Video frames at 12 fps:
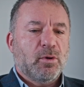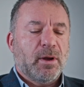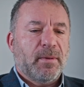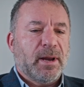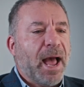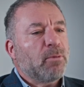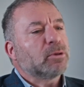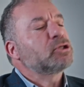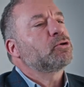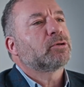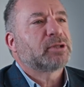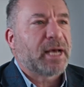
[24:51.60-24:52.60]

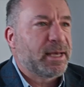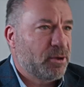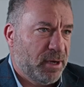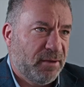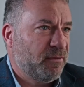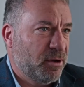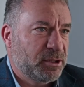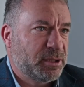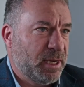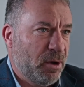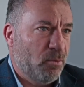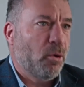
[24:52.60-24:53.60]
what's your take on it,
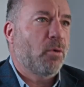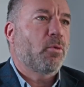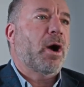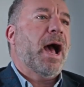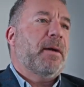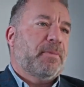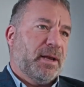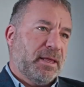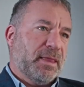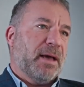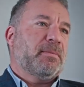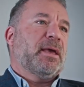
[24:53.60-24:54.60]
firstly, and what happened
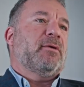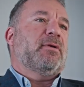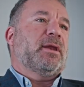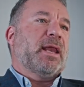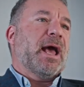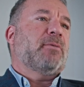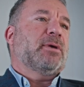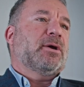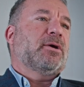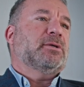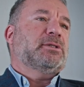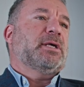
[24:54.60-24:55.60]
in that period and how we
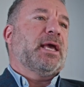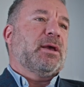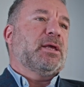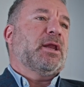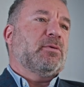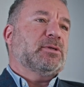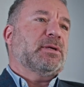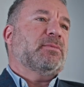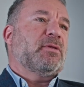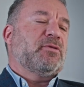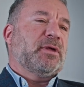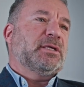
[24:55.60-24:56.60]
got to hit, some
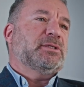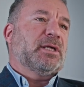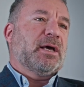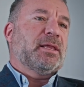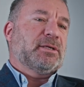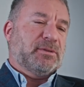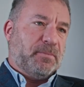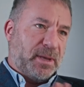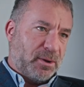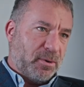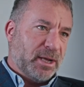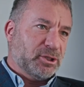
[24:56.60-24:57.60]
of the things that's a
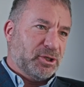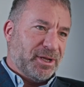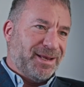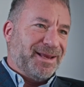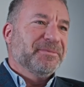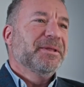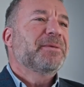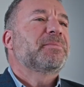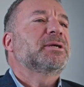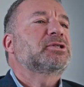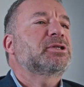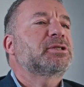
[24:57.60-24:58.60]
big question,
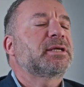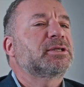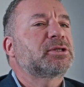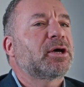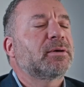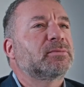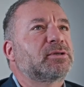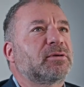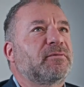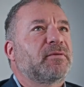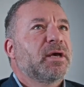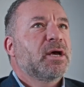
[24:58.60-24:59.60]
but just in terms
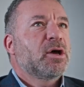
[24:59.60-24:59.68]
of,